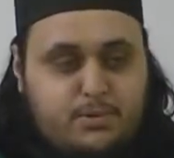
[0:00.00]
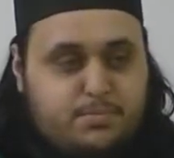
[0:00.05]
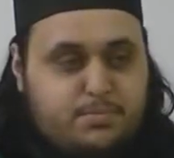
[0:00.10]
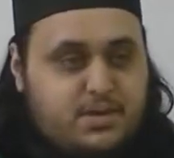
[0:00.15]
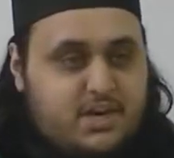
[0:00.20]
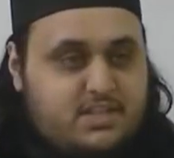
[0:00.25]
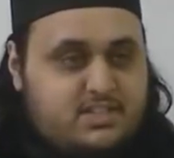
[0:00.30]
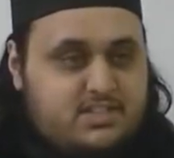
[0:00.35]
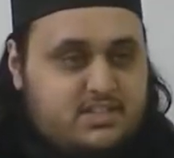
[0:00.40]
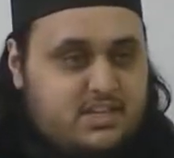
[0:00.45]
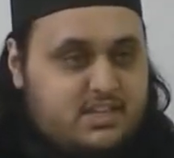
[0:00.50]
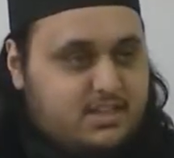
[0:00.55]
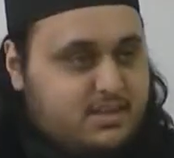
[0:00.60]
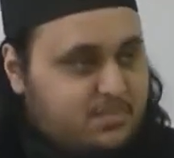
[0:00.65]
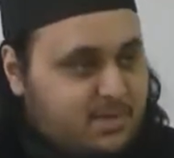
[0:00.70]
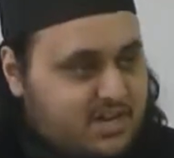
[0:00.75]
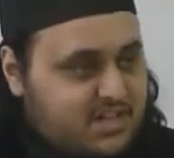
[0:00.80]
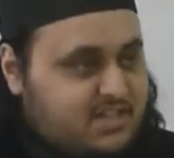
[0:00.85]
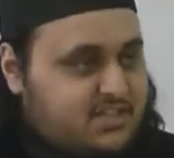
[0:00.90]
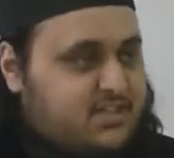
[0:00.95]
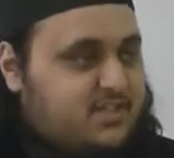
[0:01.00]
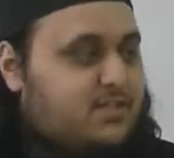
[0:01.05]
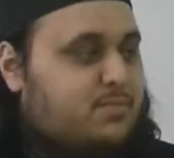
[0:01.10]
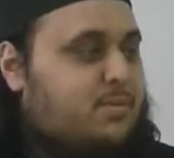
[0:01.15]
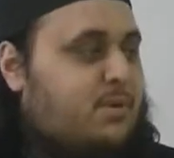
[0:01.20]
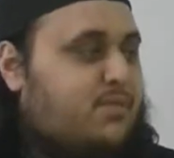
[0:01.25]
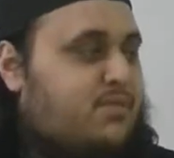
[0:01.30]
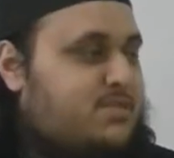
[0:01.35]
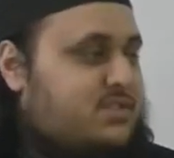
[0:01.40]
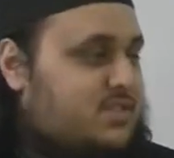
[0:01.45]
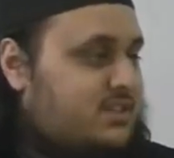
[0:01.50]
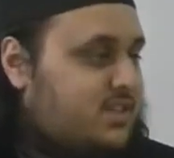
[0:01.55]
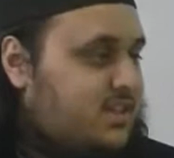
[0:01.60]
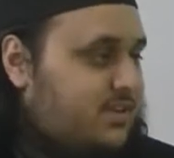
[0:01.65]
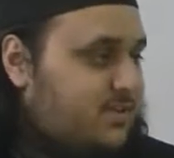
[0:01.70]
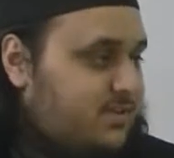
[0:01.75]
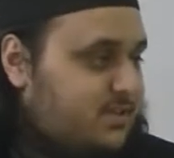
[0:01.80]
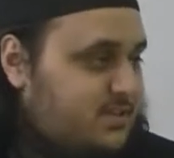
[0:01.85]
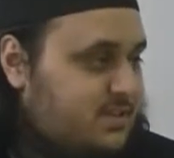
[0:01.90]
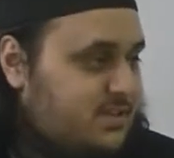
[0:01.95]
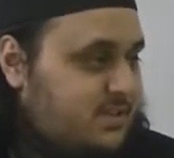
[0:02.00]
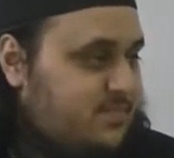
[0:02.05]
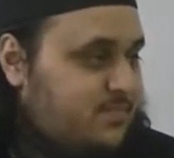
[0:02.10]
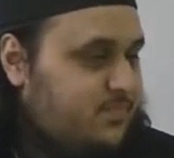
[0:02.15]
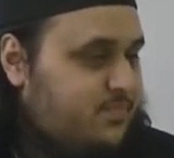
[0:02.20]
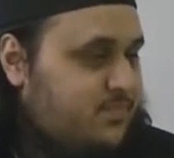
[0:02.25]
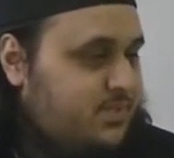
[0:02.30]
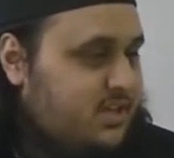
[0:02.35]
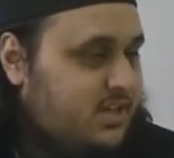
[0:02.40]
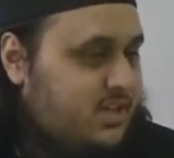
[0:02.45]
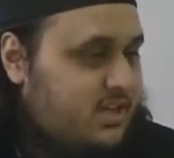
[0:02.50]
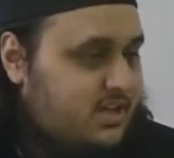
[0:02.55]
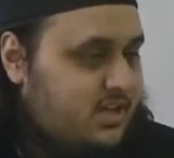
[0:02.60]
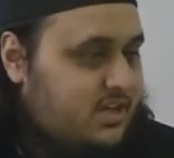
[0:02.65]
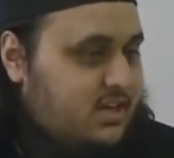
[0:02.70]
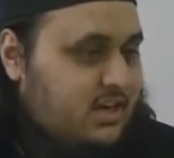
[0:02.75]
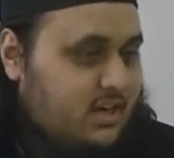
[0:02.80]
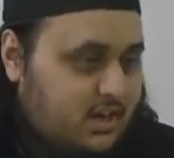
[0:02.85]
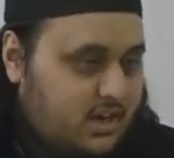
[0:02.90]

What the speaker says: be present in the majesty of the Prophet sallallahu alaihi wasallam.